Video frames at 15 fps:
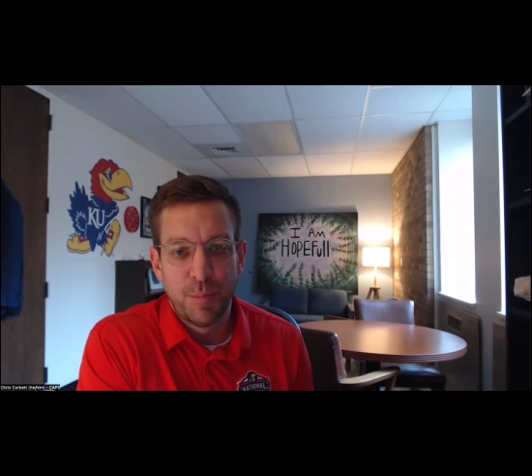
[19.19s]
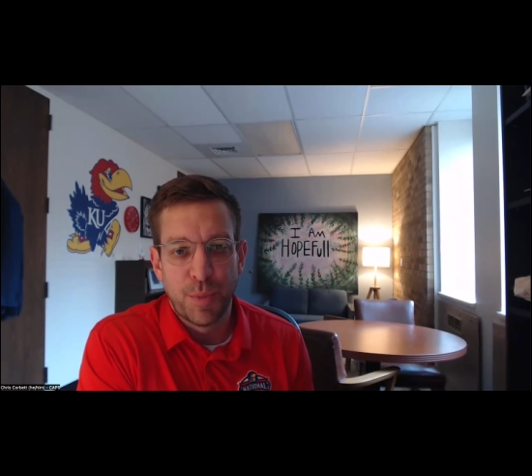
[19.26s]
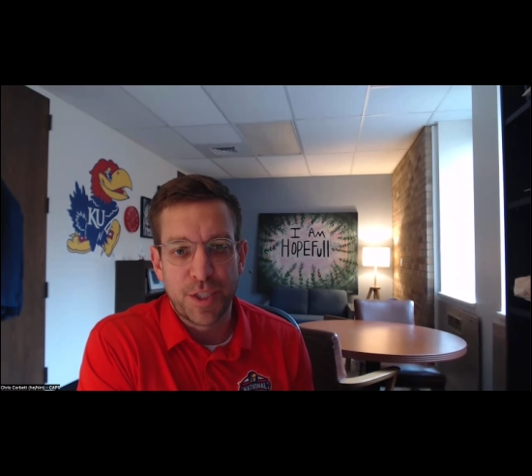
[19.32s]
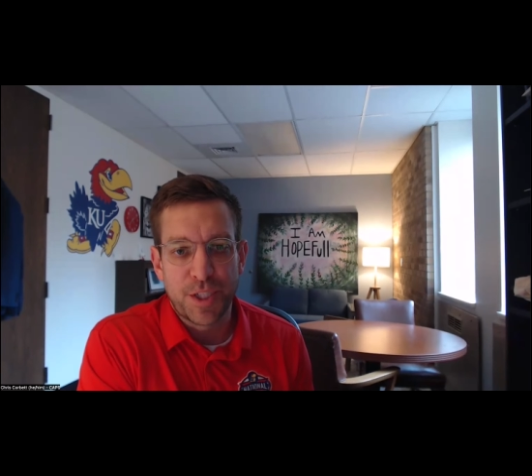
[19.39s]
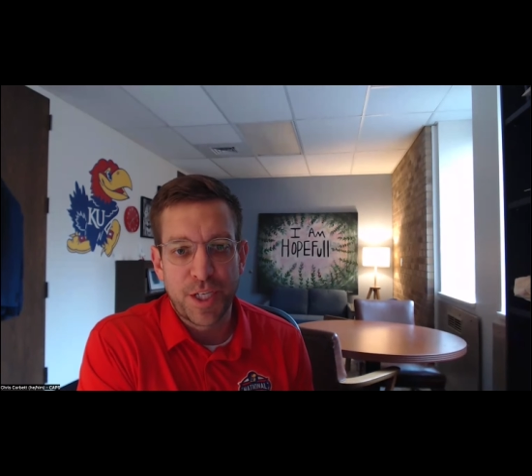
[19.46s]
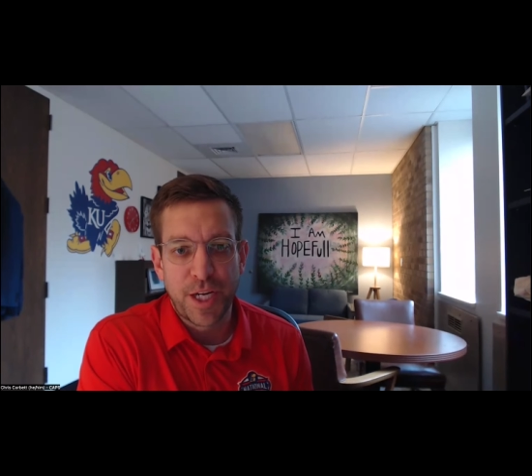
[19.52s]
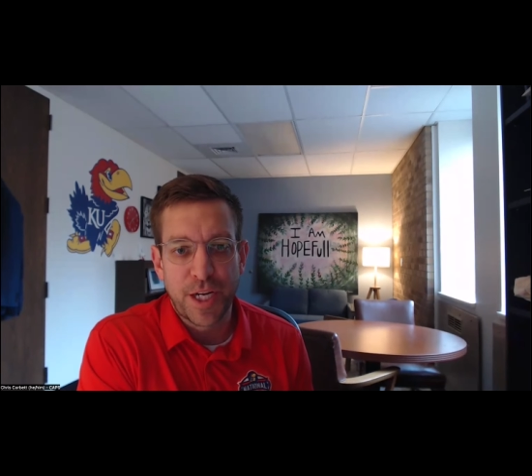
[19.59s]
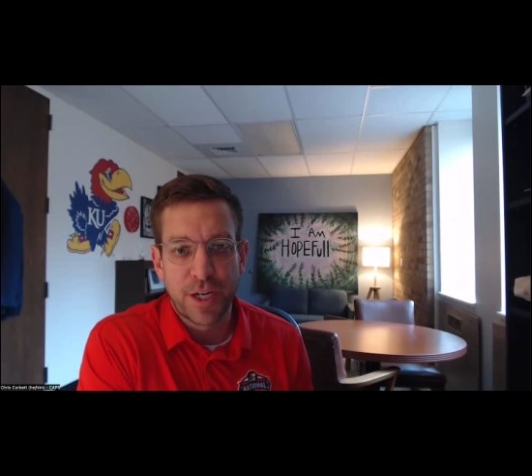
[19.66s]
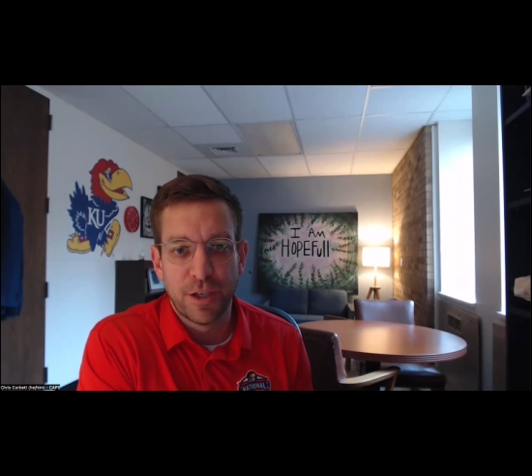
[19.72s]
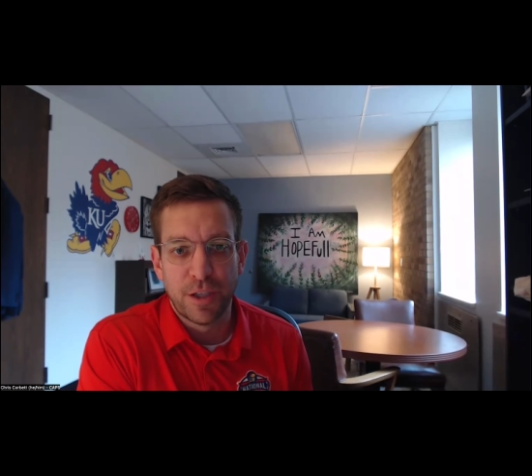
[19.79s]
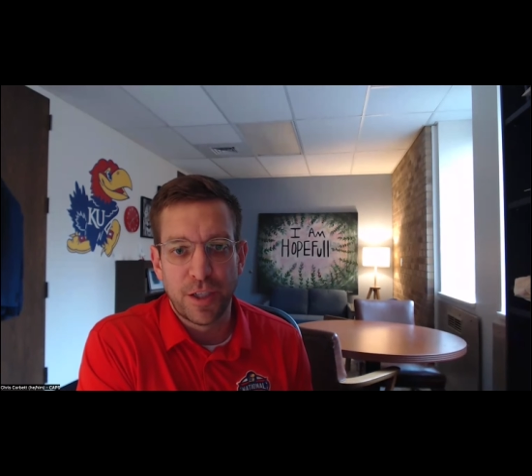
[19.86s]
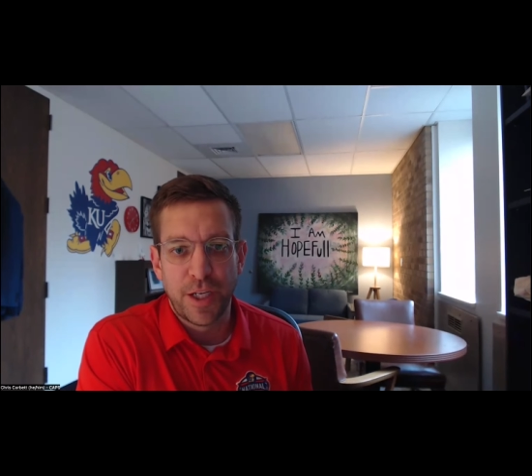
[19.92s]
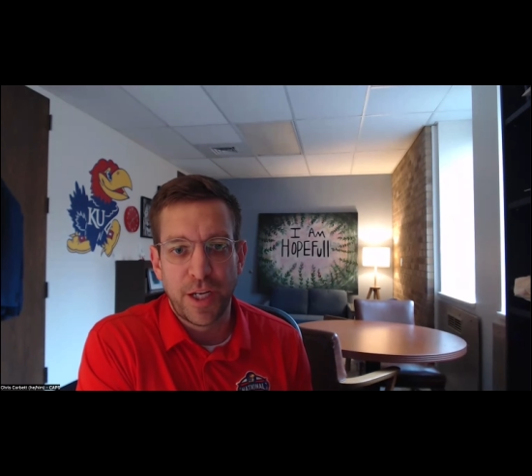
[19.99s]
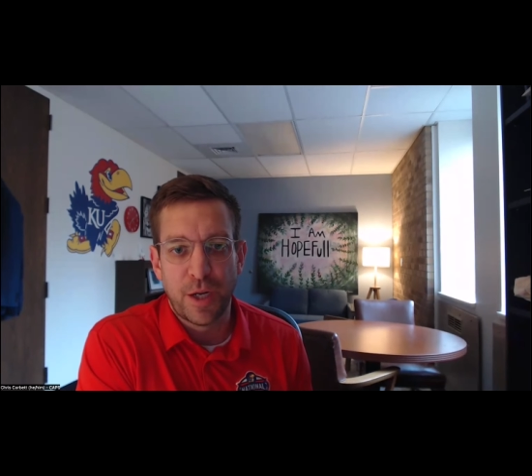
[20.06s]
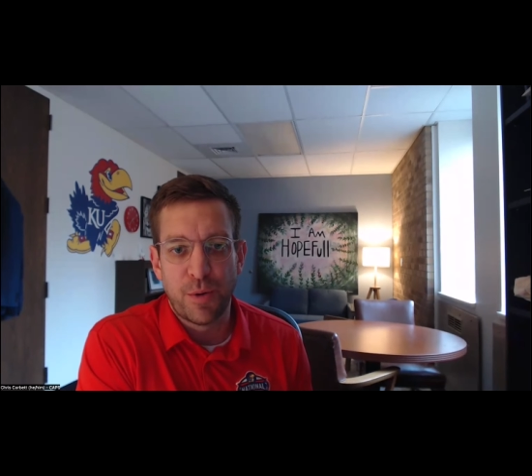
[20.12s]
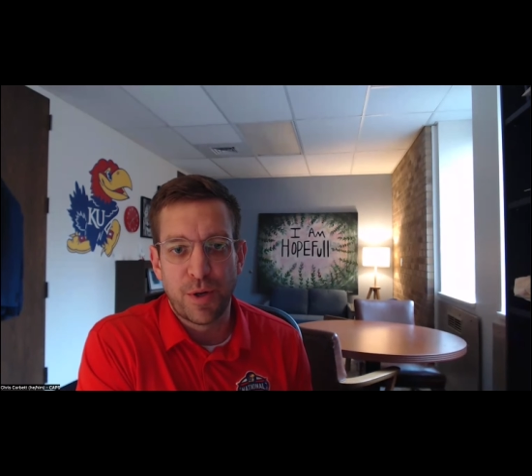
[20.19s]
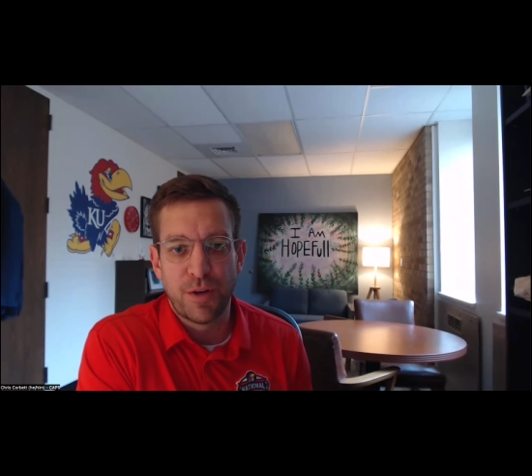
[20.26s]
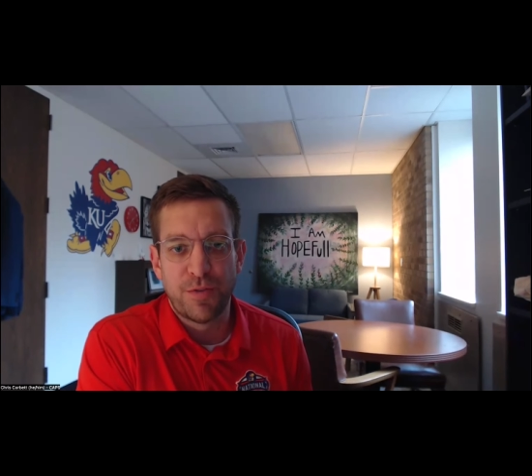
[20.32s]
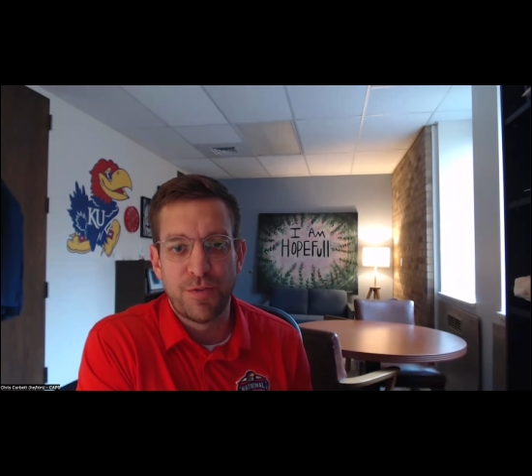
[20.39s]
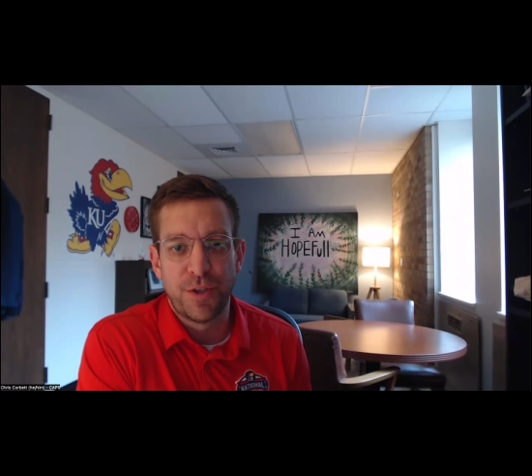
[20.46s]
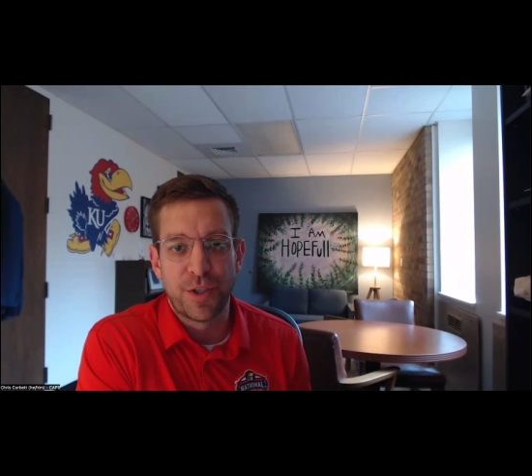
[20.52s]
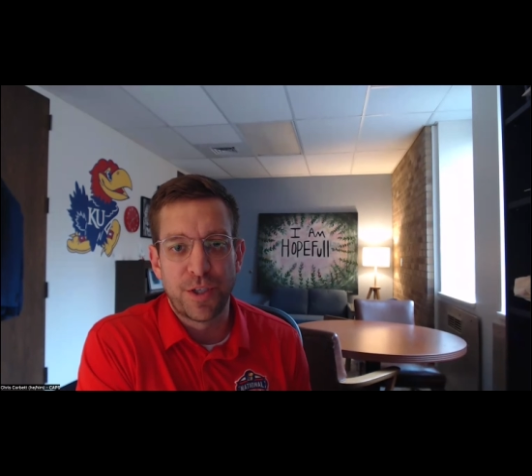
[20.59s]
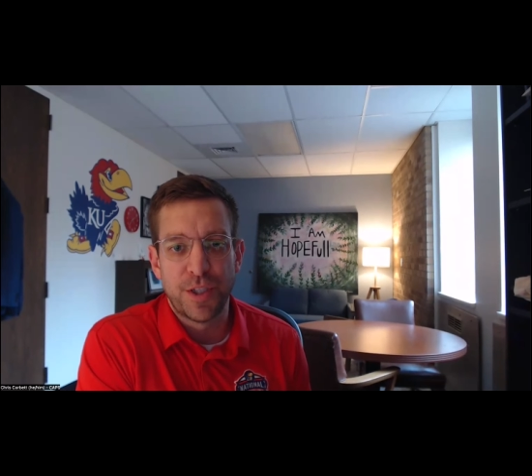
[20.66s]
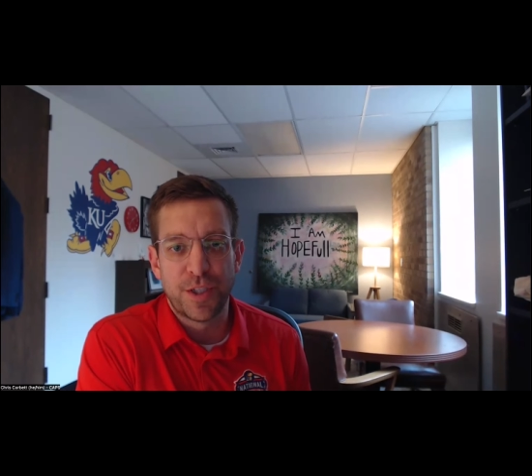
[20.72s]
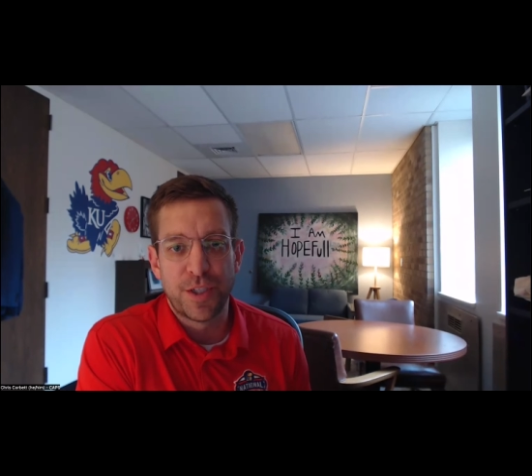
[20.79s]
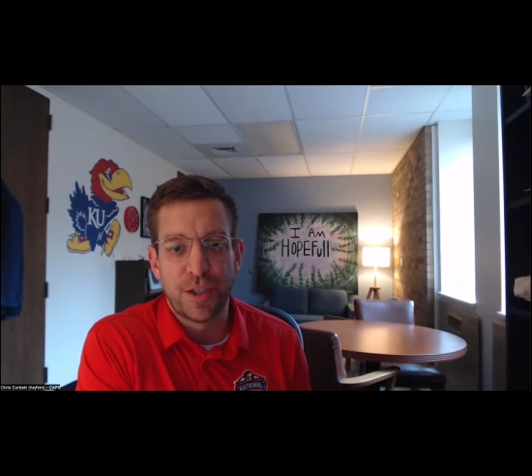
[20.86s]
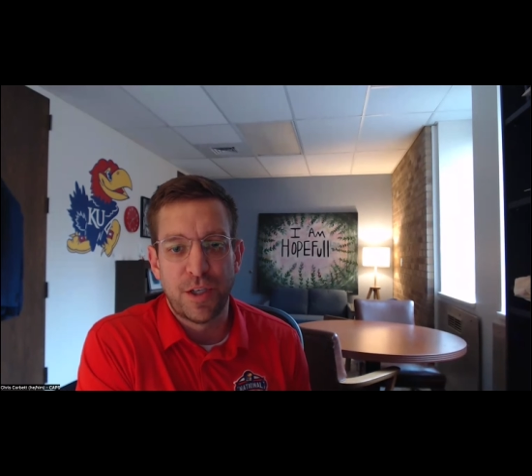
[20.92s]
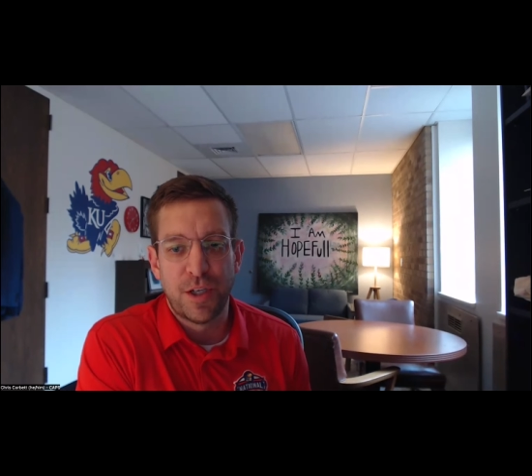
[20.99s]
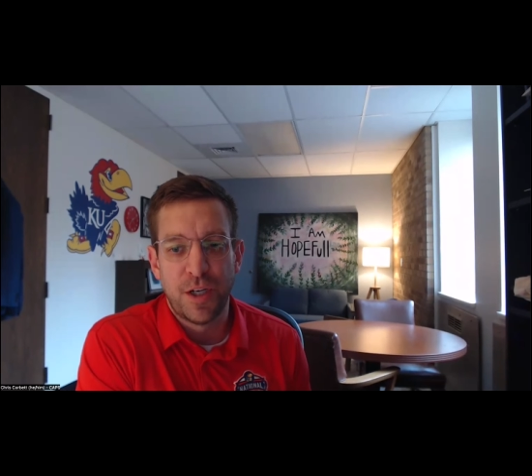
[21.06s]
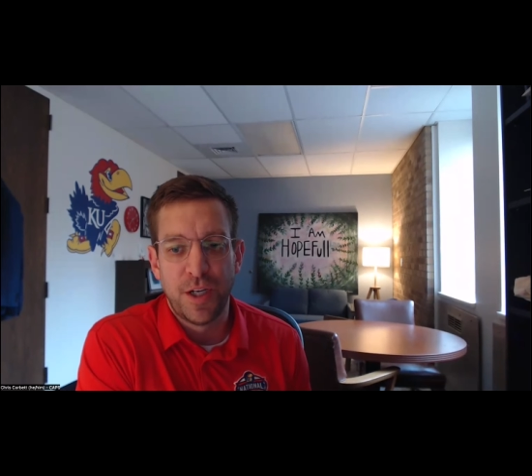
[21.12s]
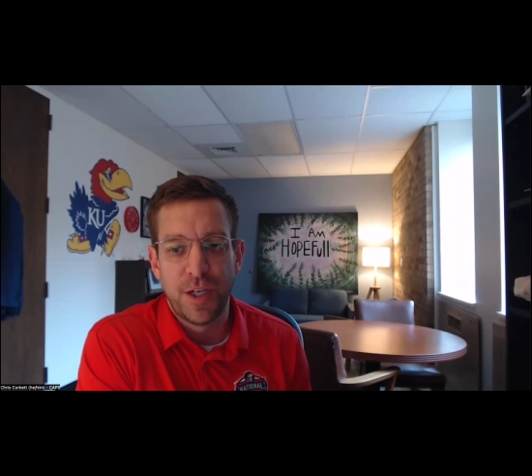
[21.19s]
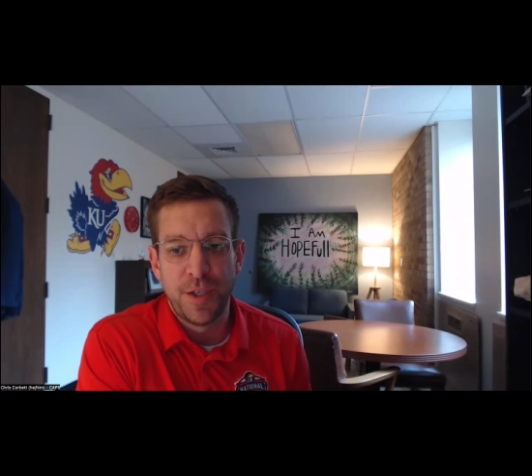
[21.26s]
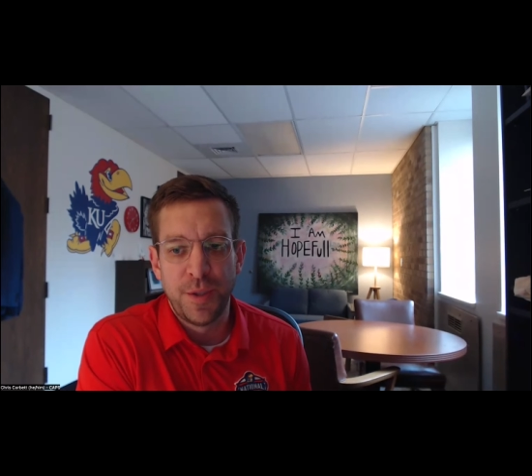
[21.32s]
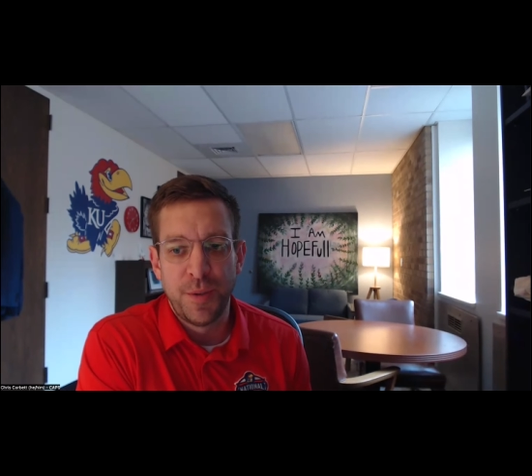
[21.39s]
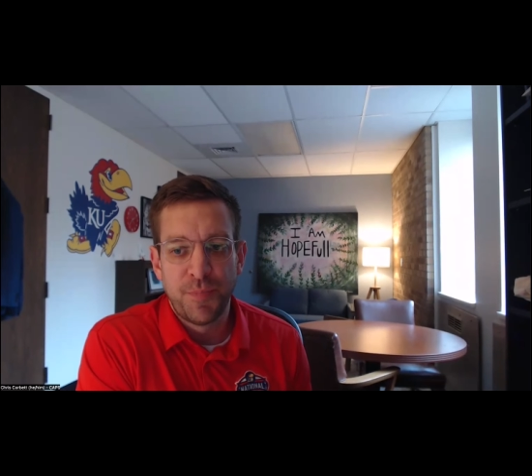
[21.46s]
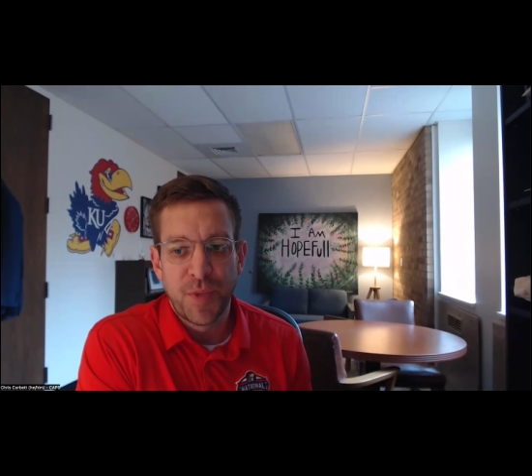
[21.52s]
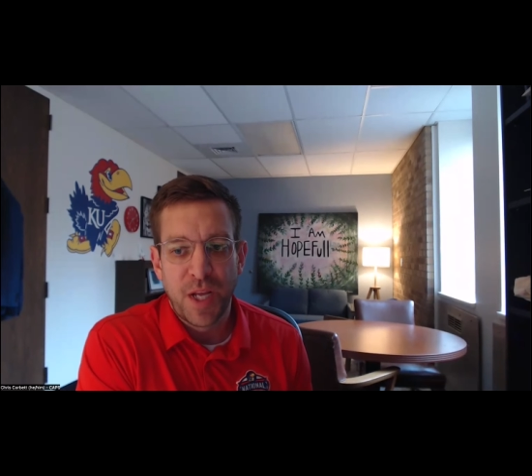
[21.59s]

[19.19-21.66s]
Particularly, I want to focus on